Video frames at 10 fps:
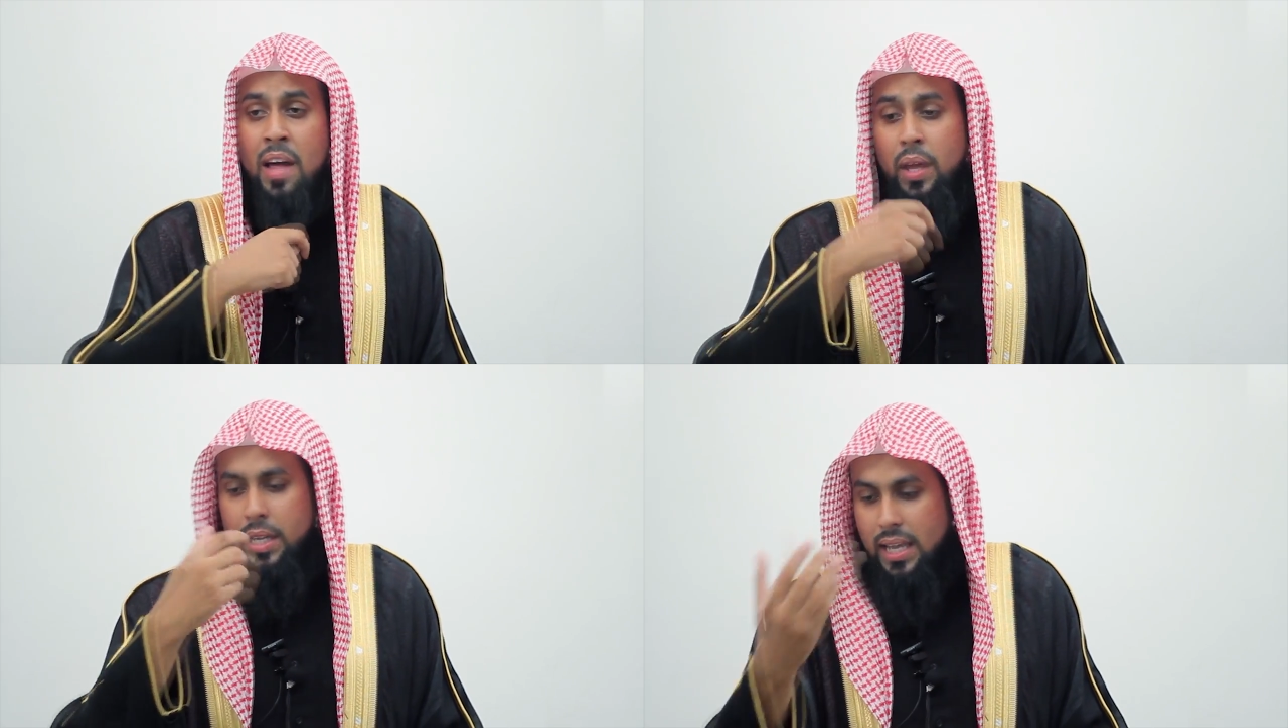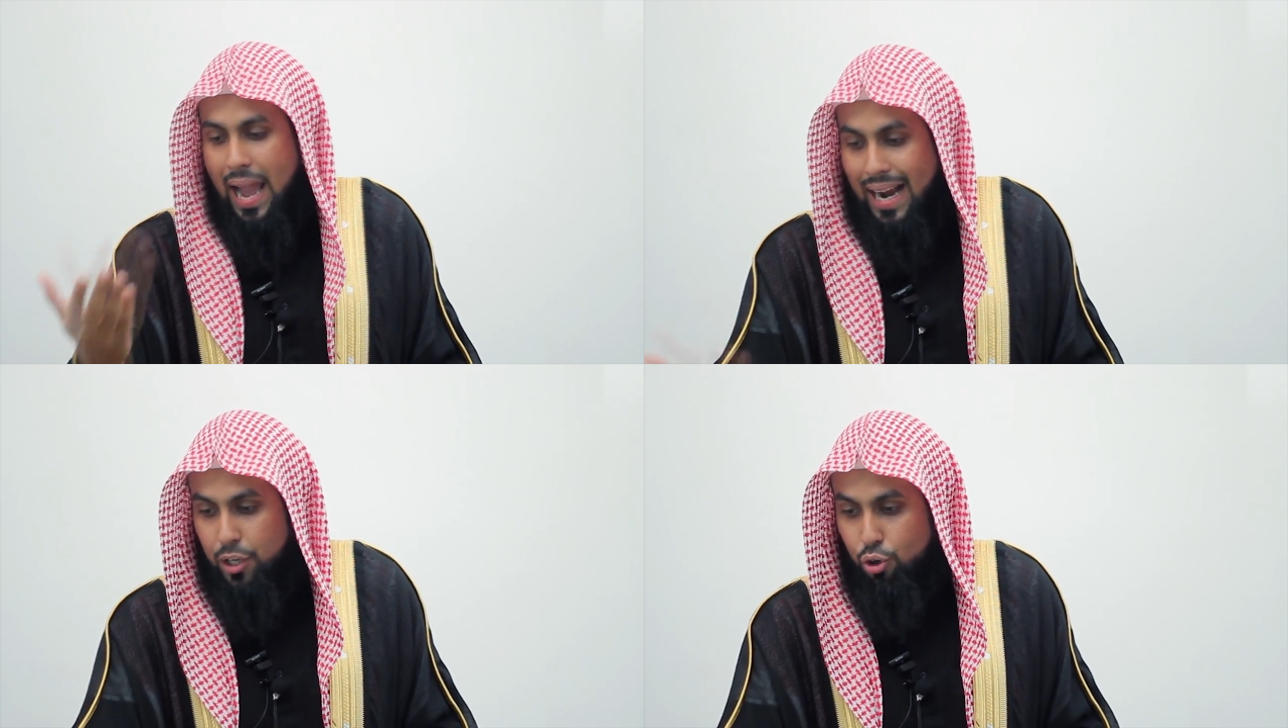that he
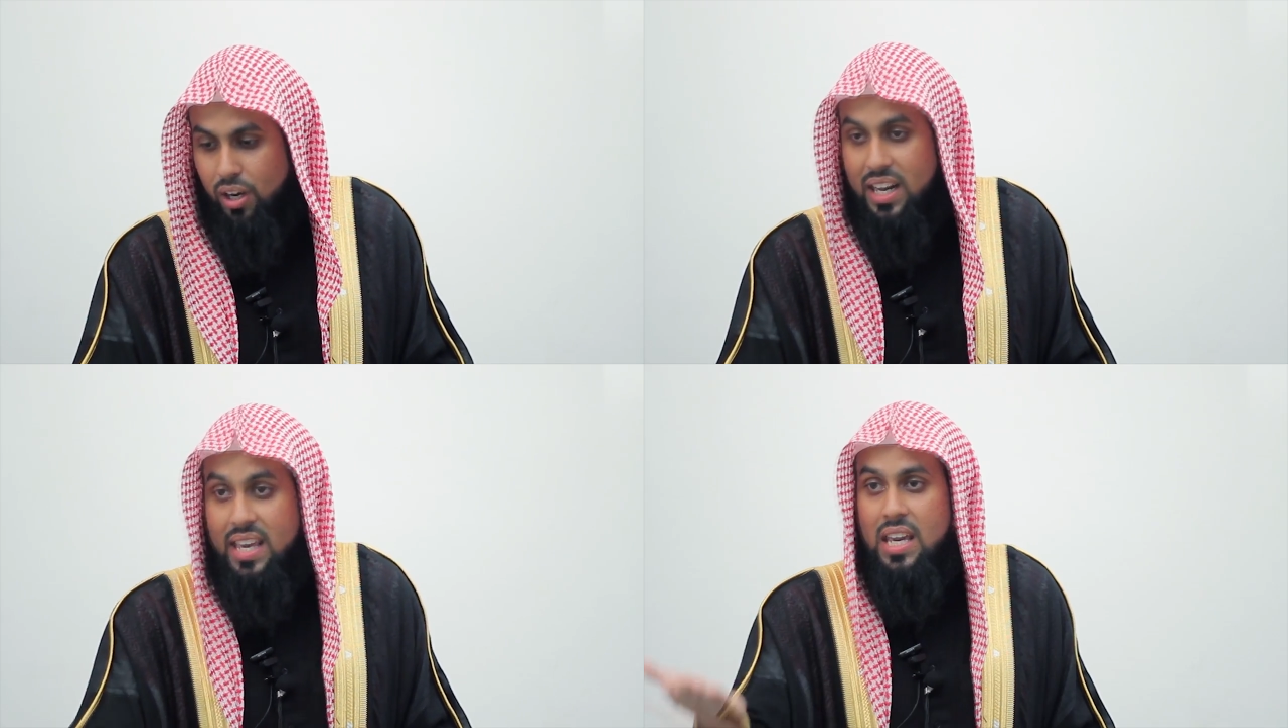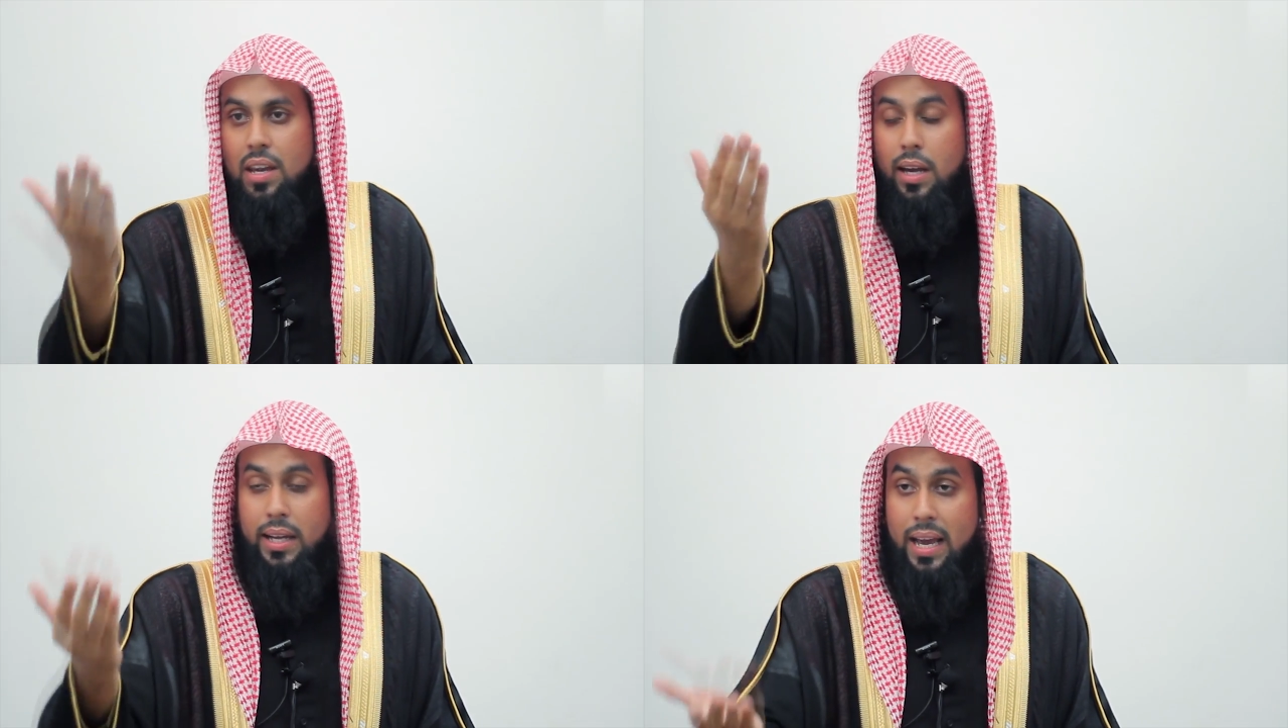had to
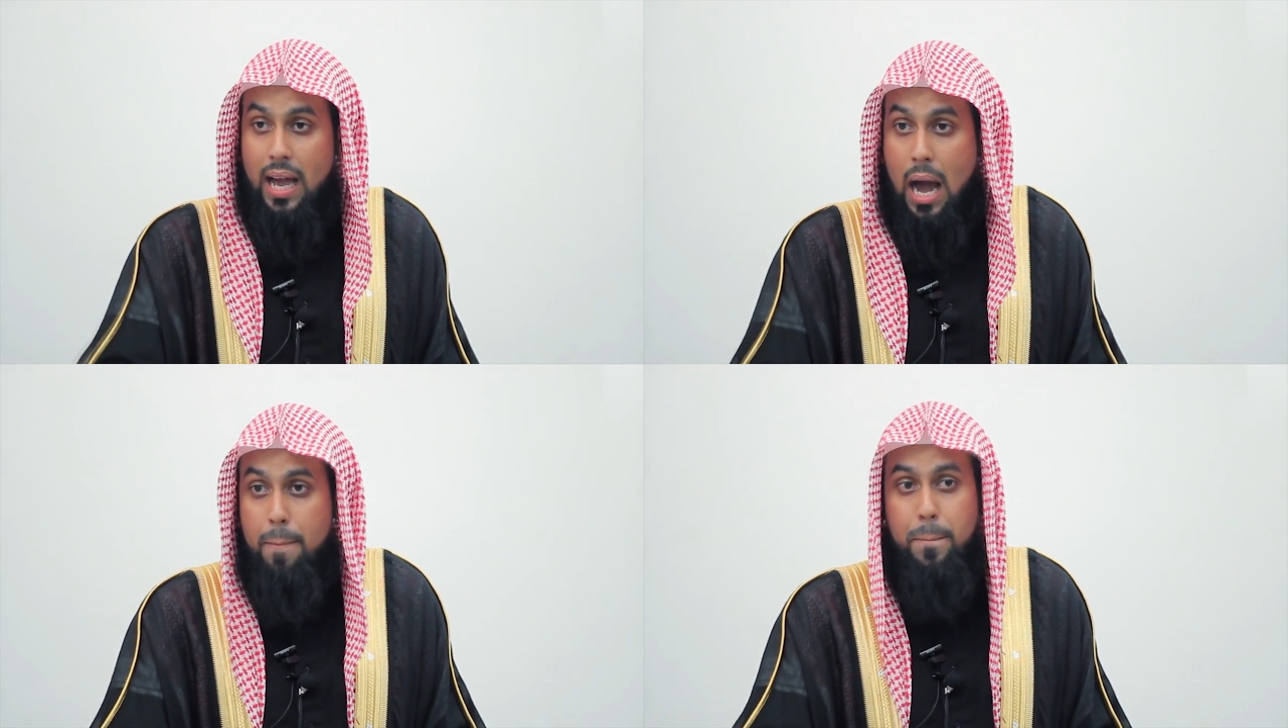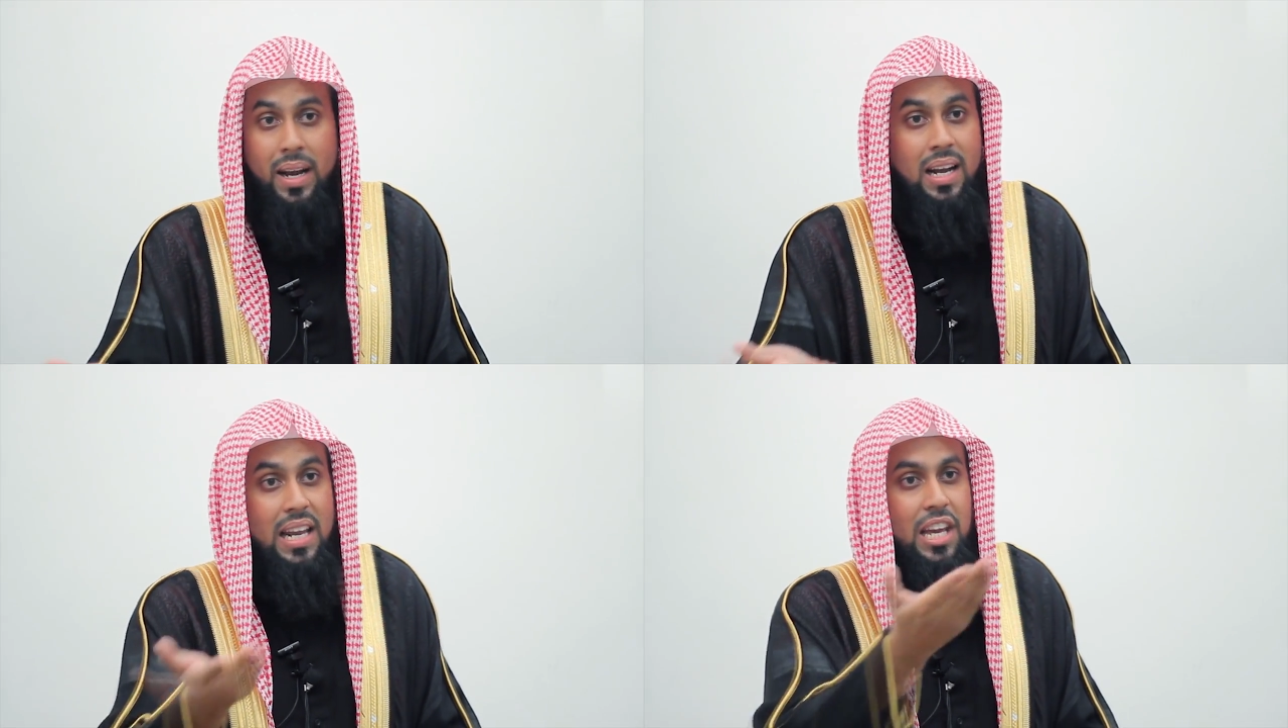leave, get up
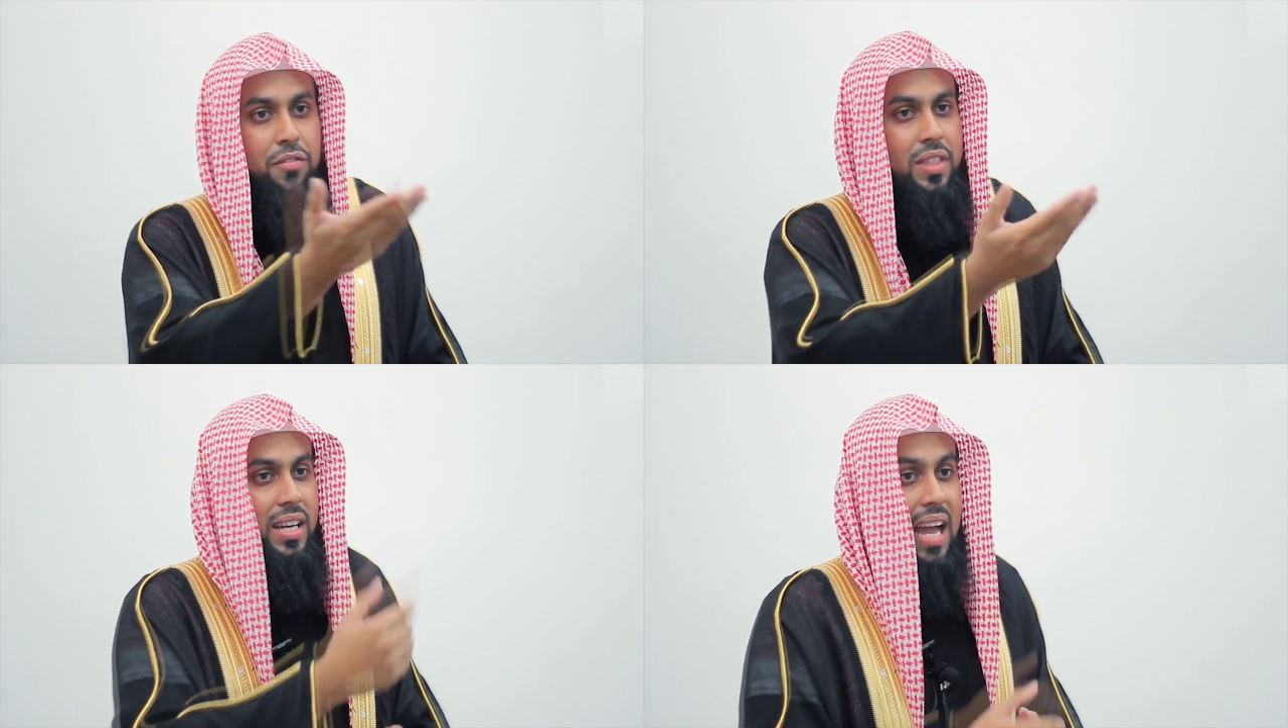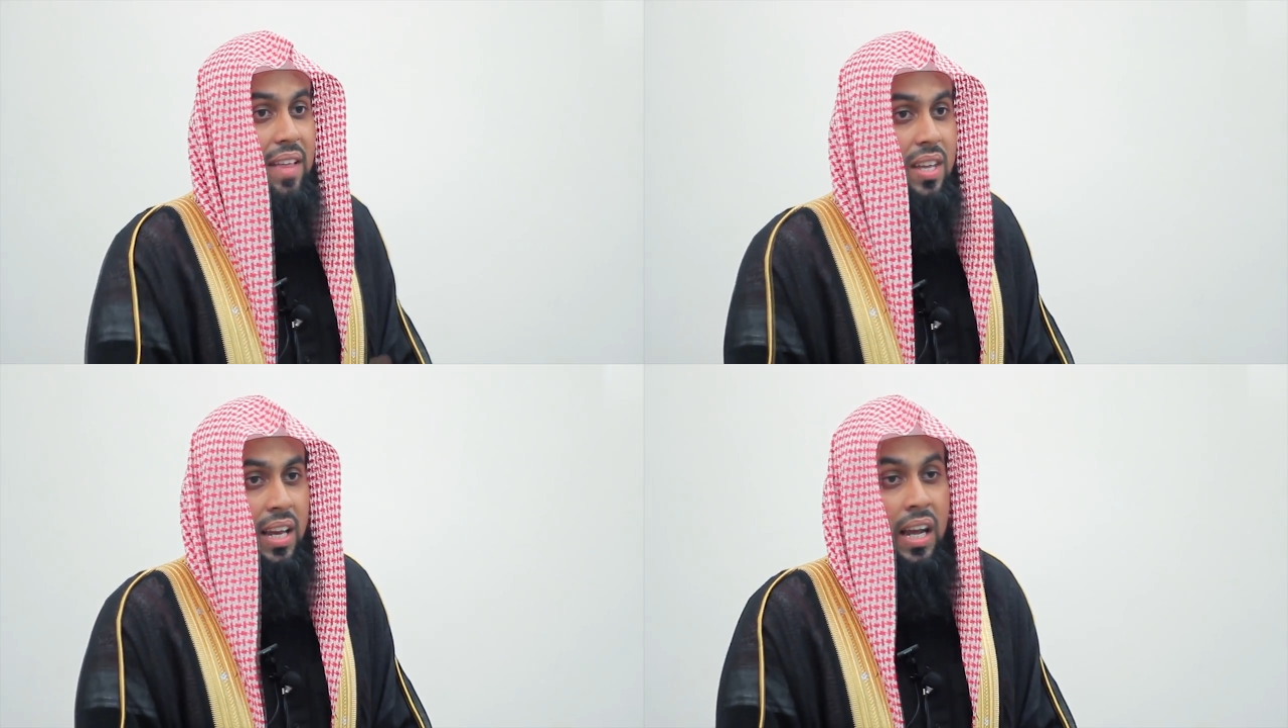and leave the
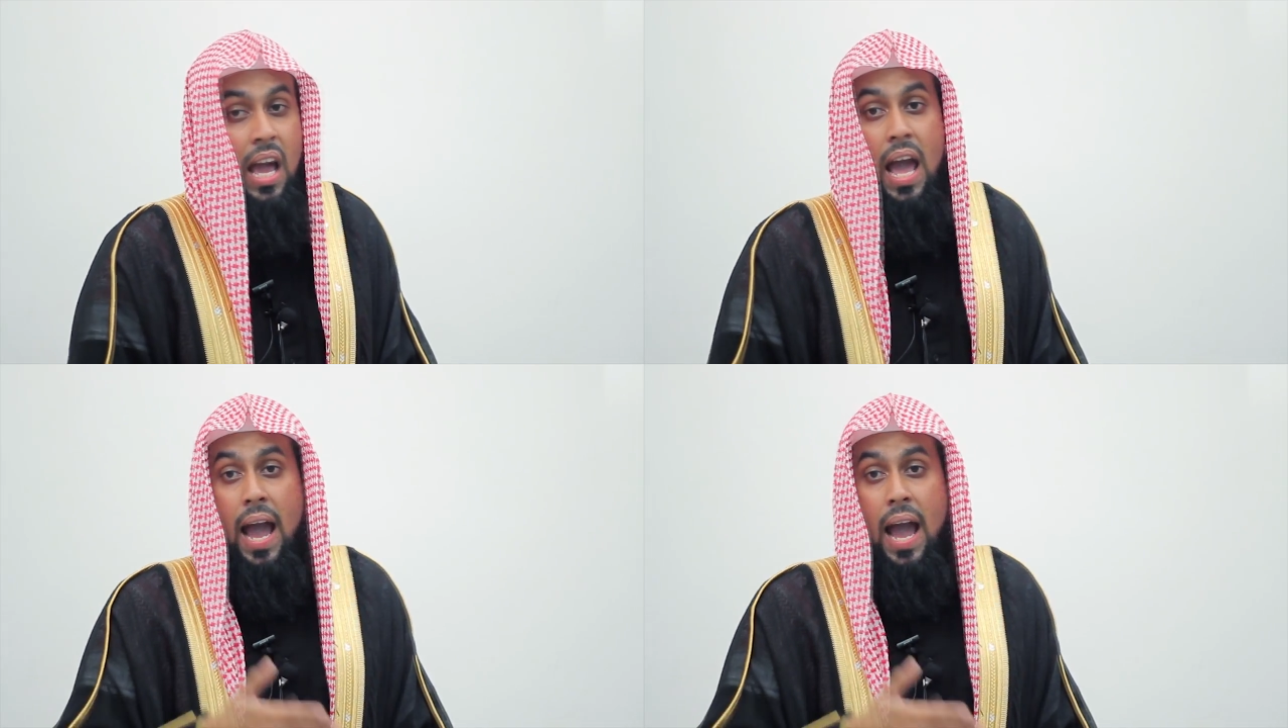gathering.